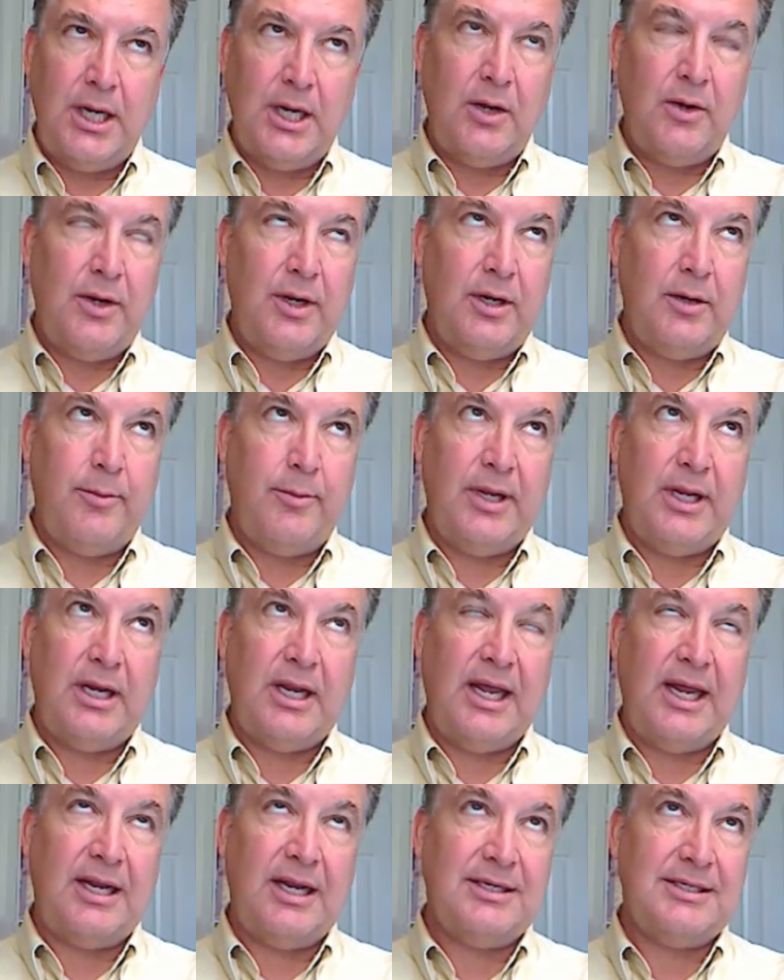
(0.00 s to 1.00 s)
It'll
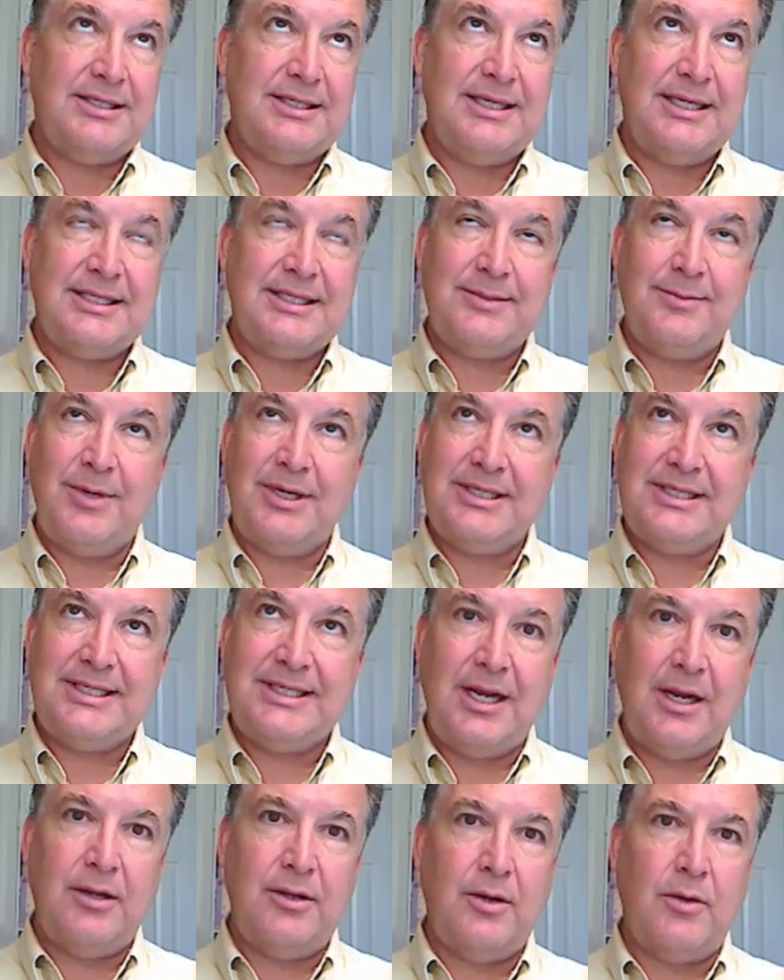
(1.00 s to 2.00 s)
be like 6
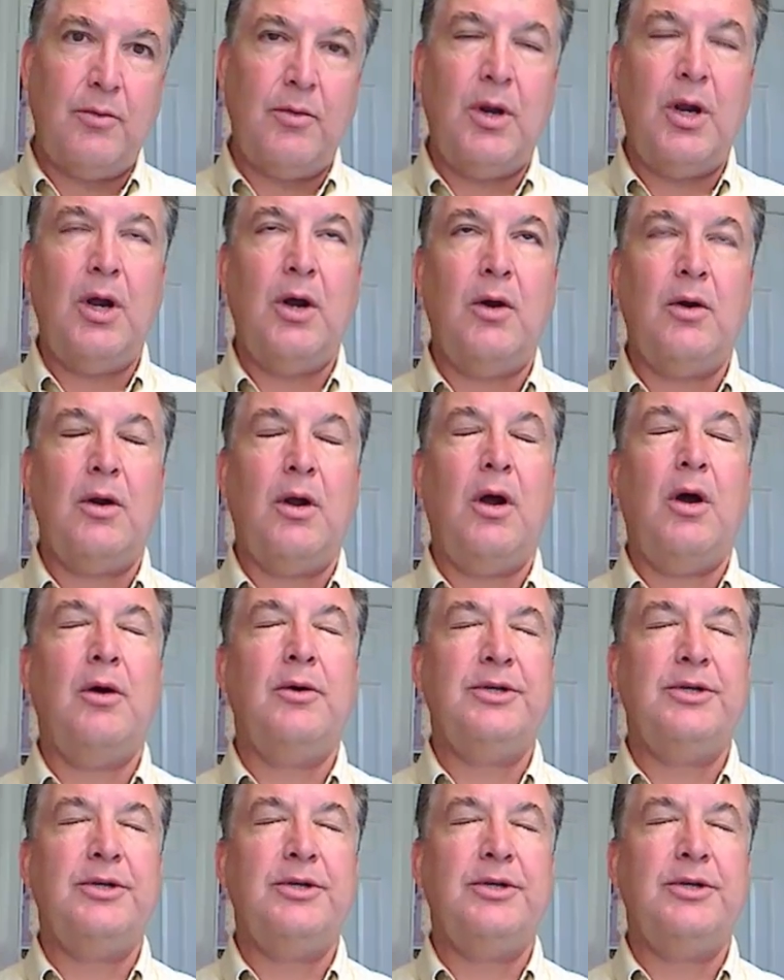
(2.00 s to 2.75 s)
months down the road.